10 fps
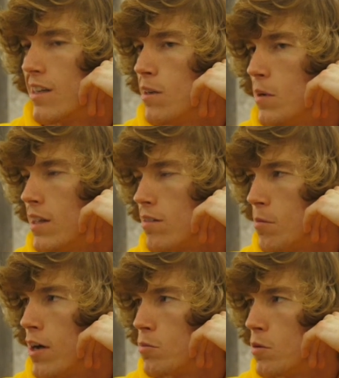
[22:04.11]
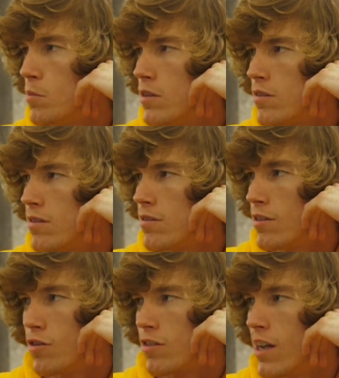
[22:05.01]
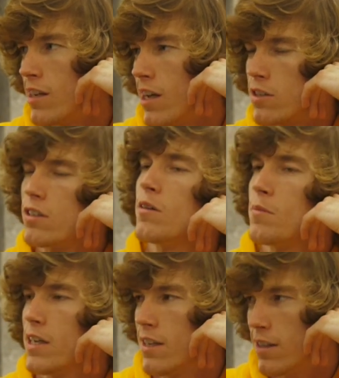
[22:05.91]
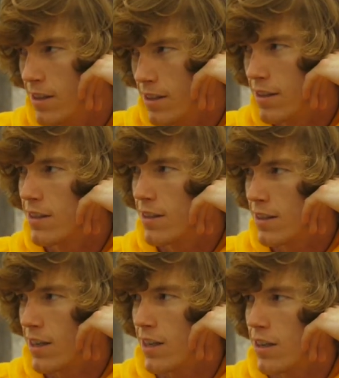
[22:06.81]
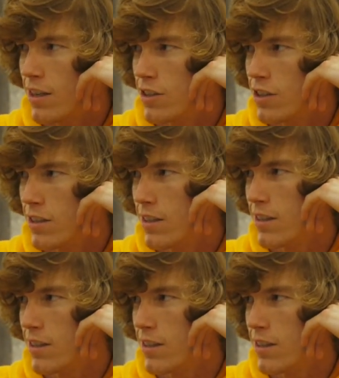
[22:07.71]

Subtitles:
I didn't pay some hospital bills. Go skate day actually hit my head, got concussion.